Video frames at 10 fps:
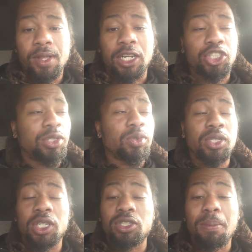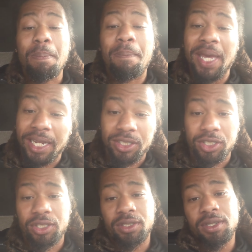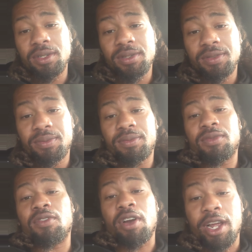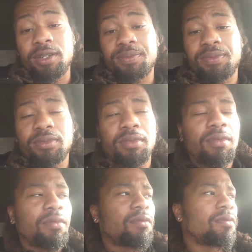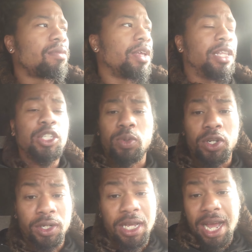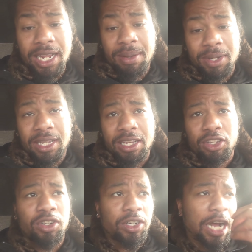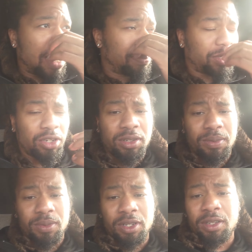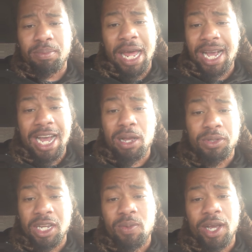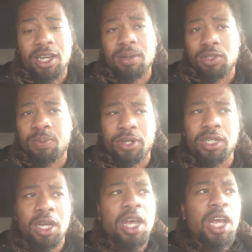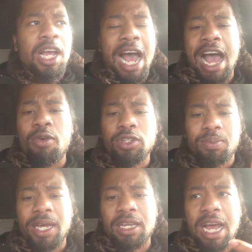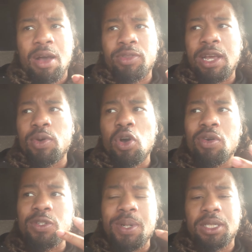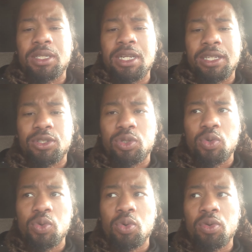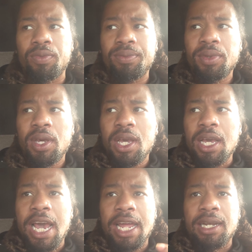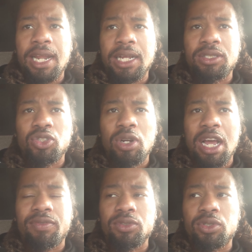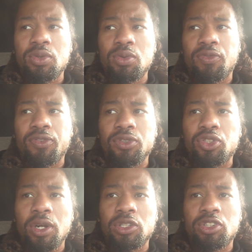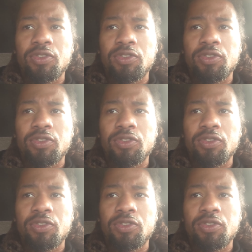Because she was such a bitch. Right? And these were good guys. I mean, they're cops. They're black cops and white cops. They're pretty... They would always be at the school, at Nets, driving school for truck